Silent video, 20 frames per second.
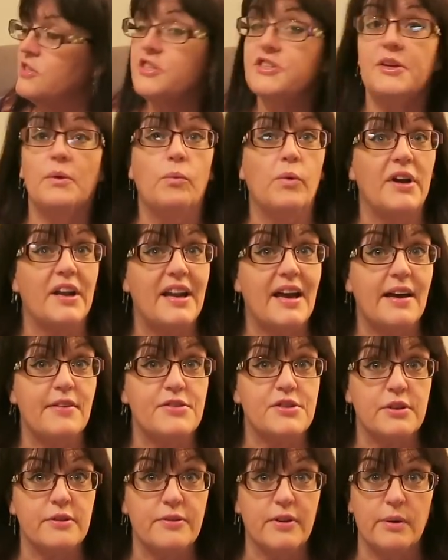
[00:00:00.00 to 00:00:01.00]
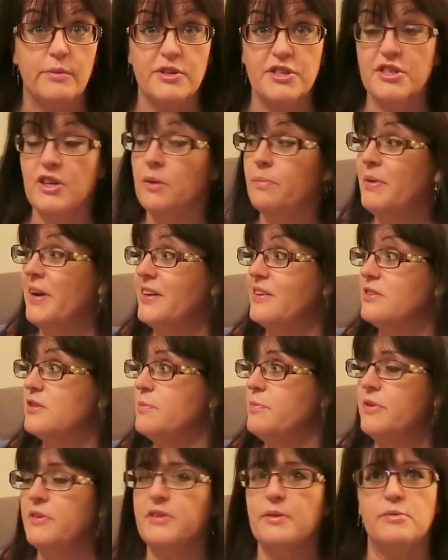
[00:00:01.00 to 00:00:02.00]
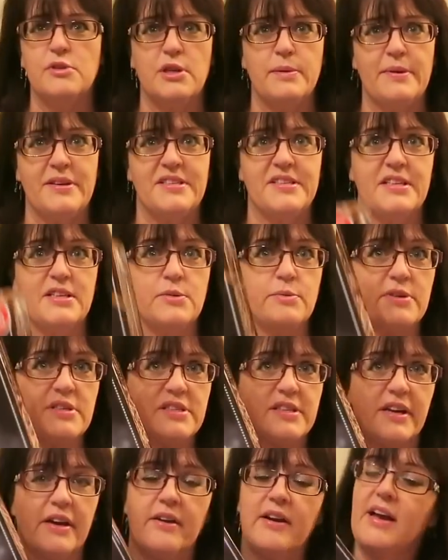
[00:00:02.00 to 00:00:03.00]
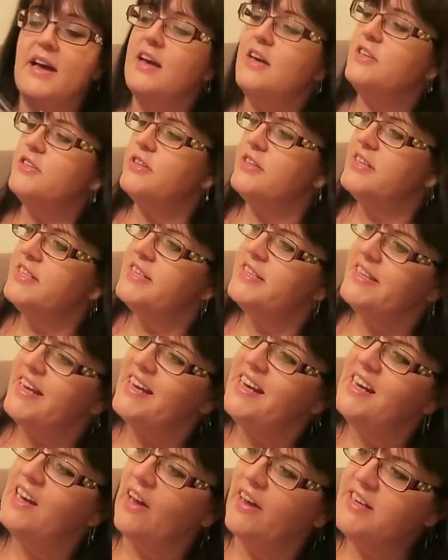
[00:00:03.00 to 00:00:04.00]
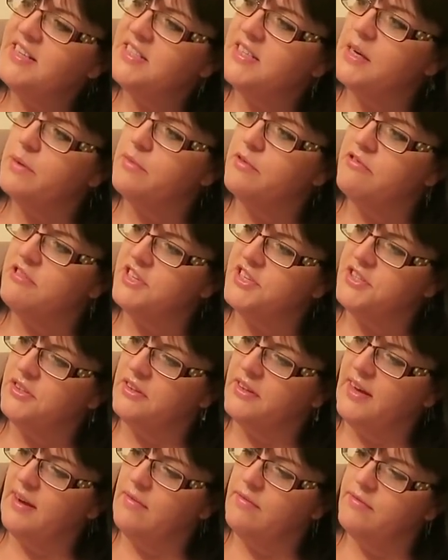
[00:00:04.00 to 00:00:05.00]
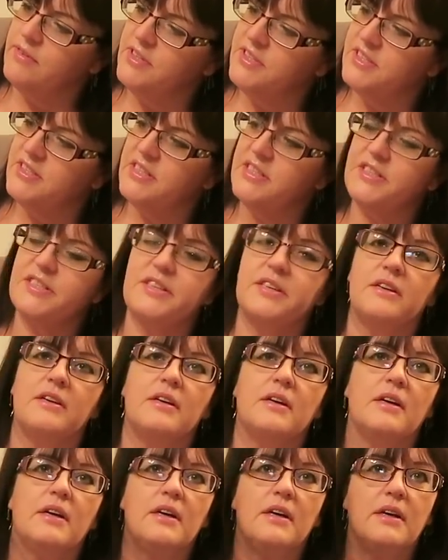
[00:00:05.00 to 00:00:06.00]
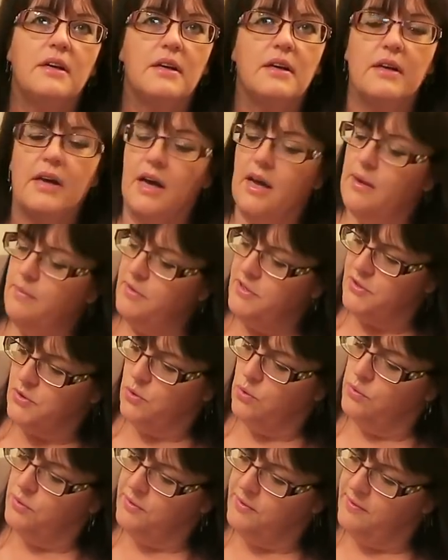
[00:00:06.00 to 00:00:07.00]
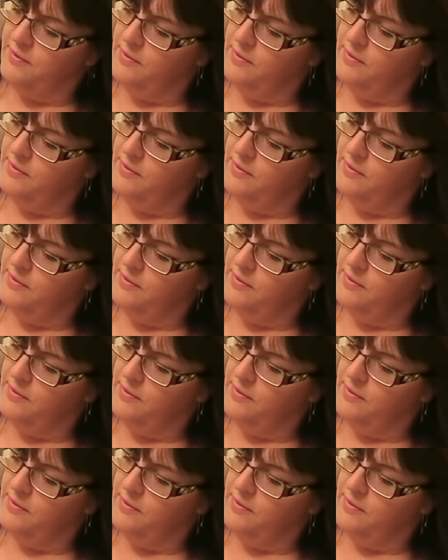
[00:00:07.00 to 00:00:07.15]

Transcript: She's done one and a half so far, which is not bad because her birthday was only about 6 weeks ago. So this is a light up crystal canvas, and it's called